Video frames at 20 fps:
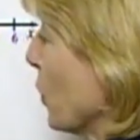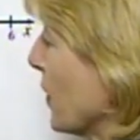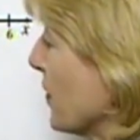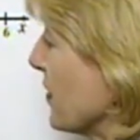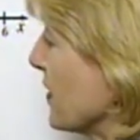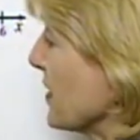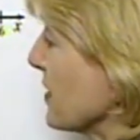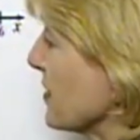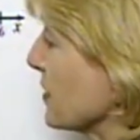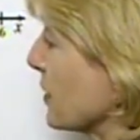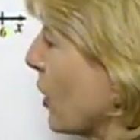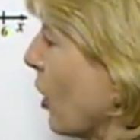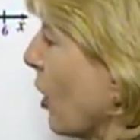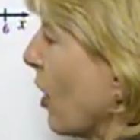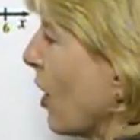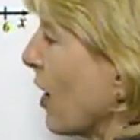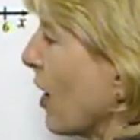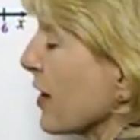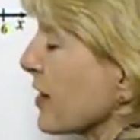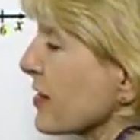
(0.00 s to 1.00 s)
what this
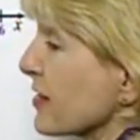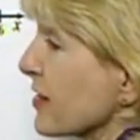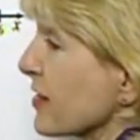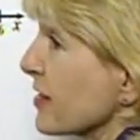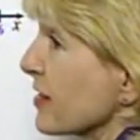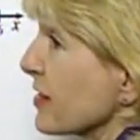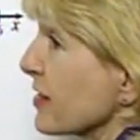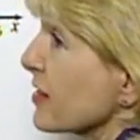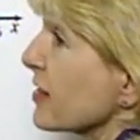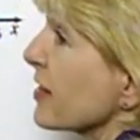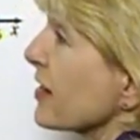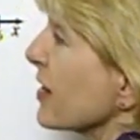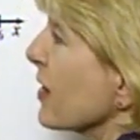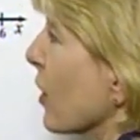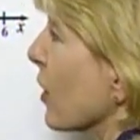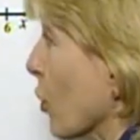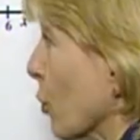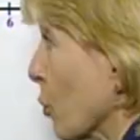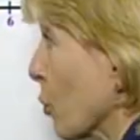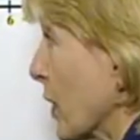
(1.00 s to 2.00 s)
causes
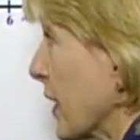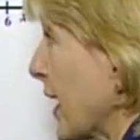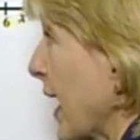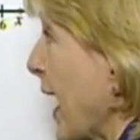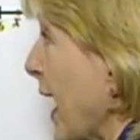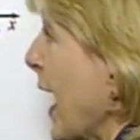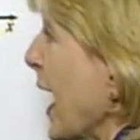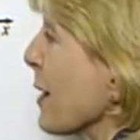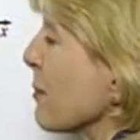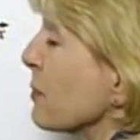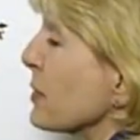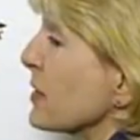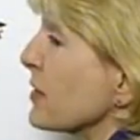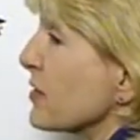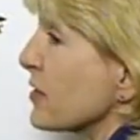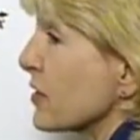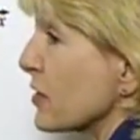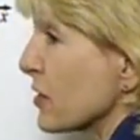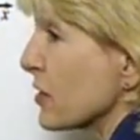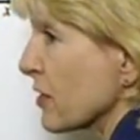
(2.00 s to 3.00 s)
or what
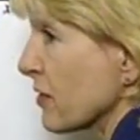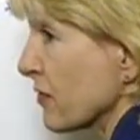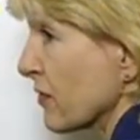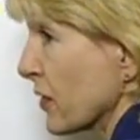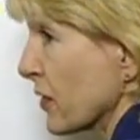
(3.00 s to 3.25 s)
happens to the